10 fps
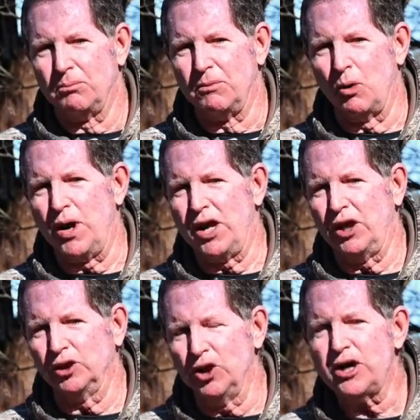But we
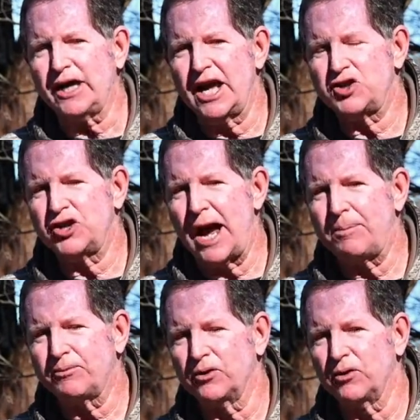look at
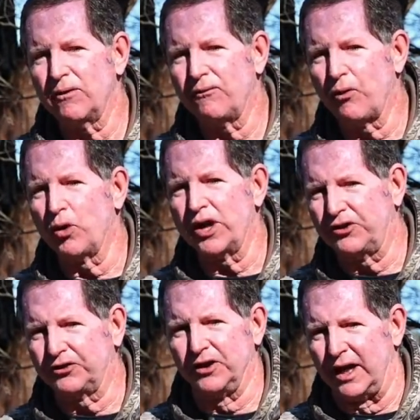chapter
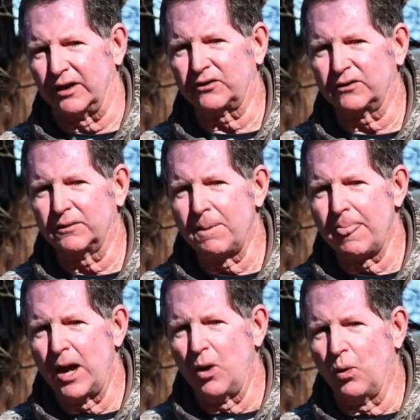46.
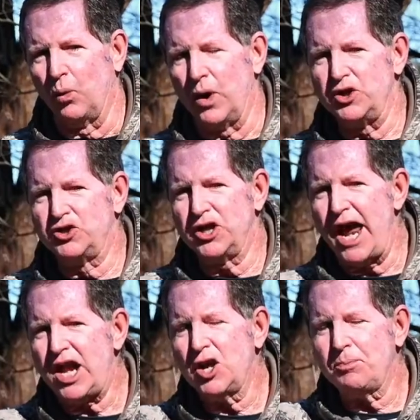When
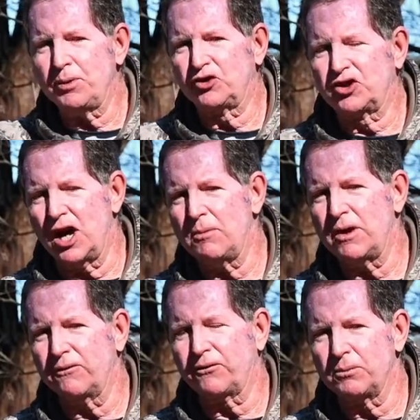Jacob is
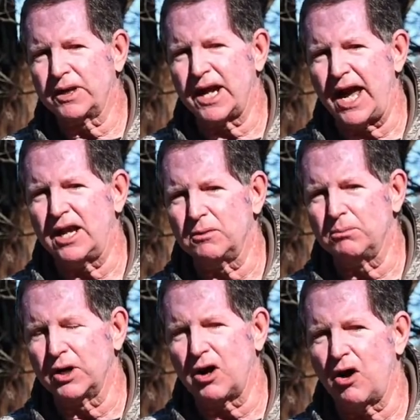coming from Canaan
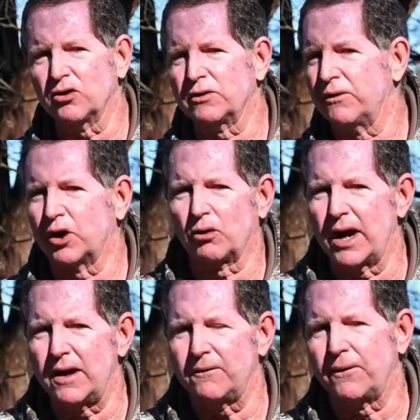because of a
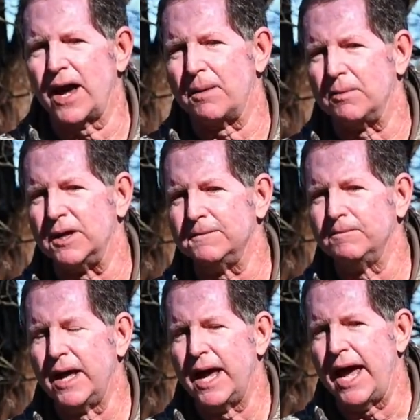great famine,
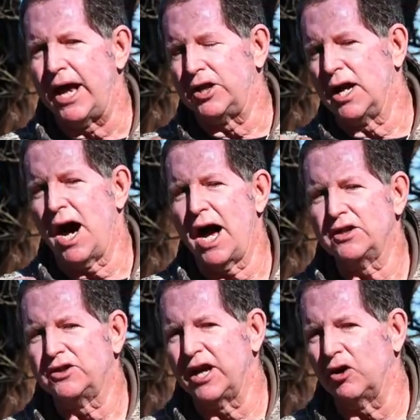and
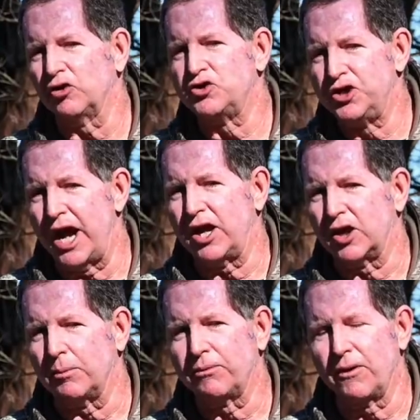God tells
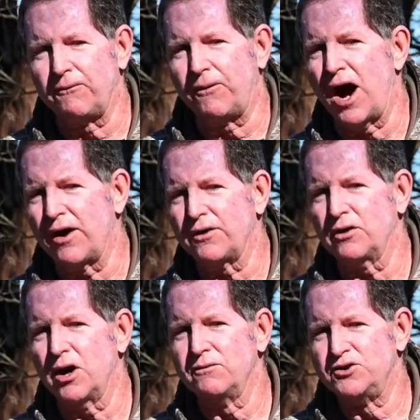Jacob, the
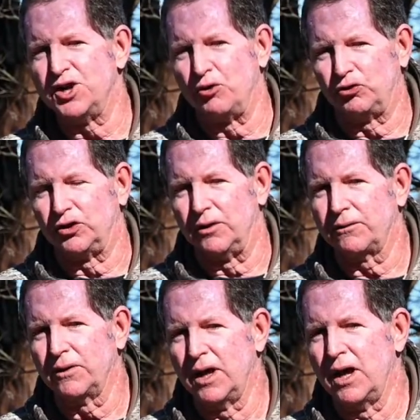father of
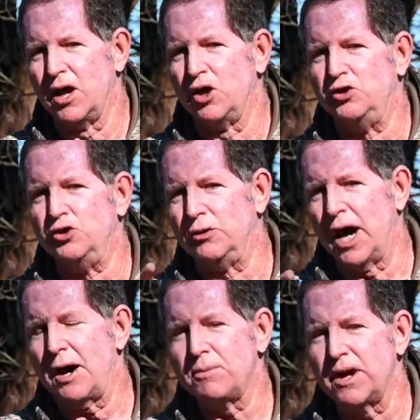Joseph, do
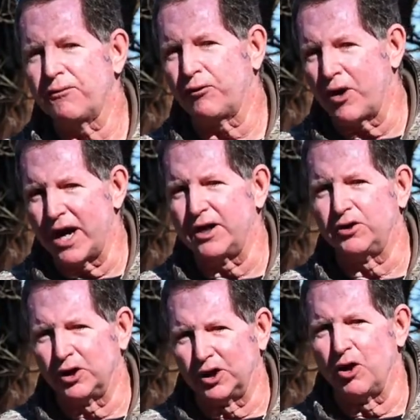not be afraid
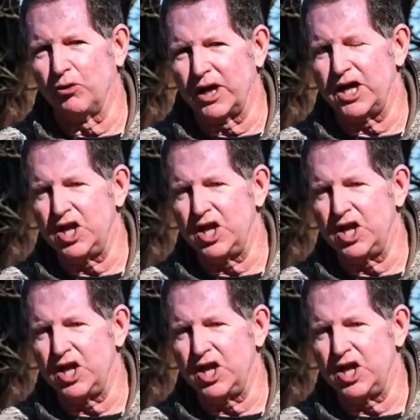to go to